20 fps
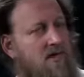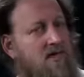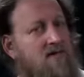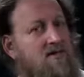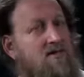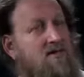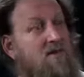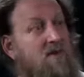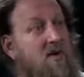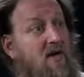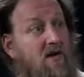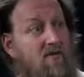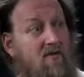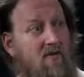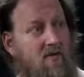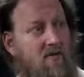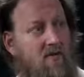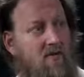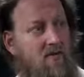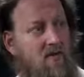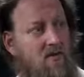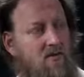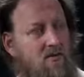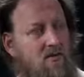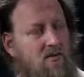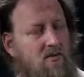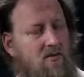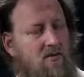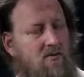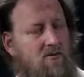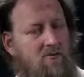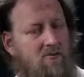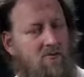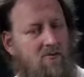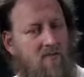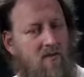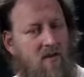So that's the benefit of it. So